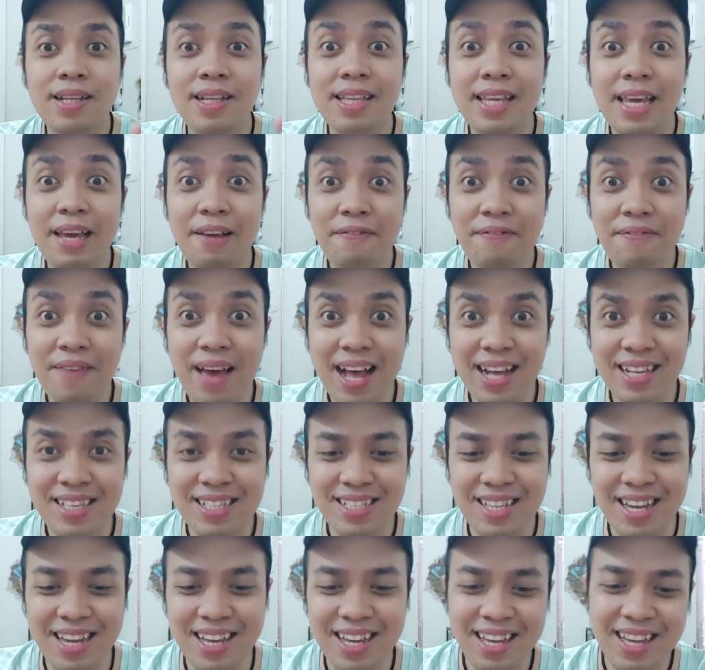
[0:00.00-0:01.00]
that came
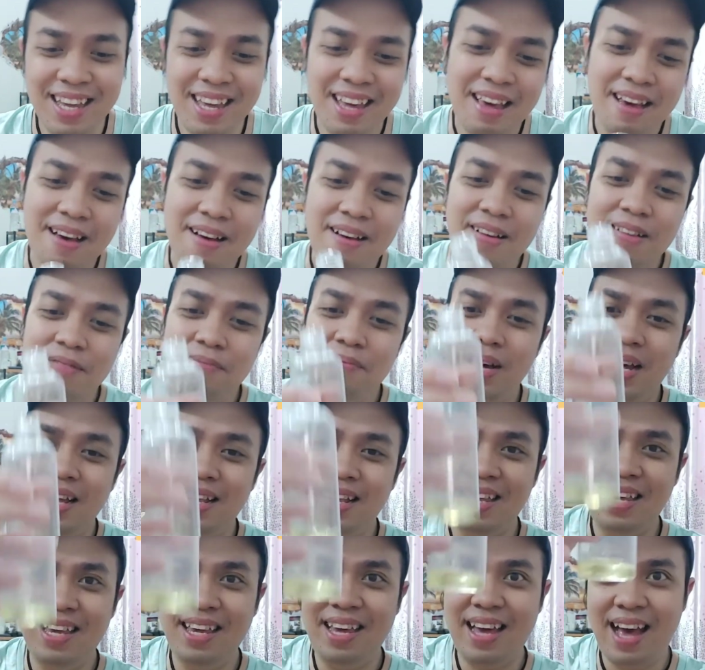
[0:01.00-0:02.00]
fast.
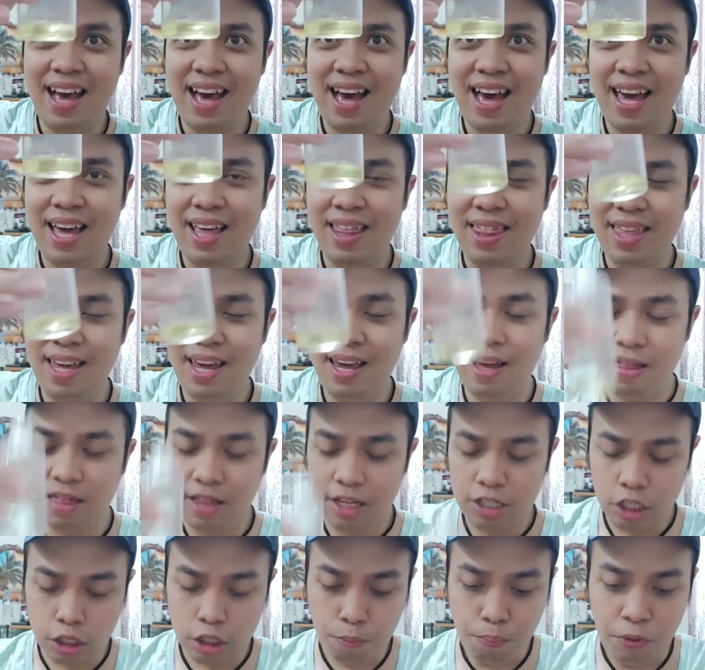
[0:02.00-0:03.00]
But yeah, I think
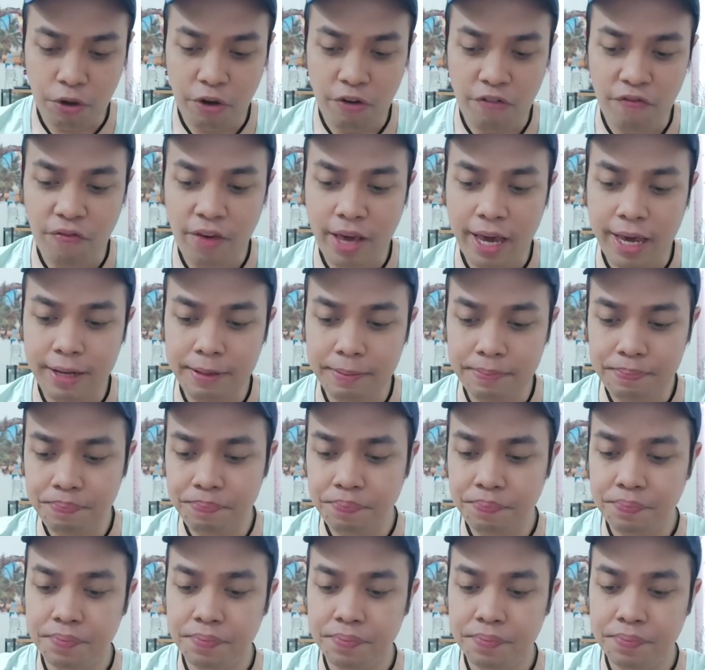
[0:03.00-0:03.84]
this is perfect.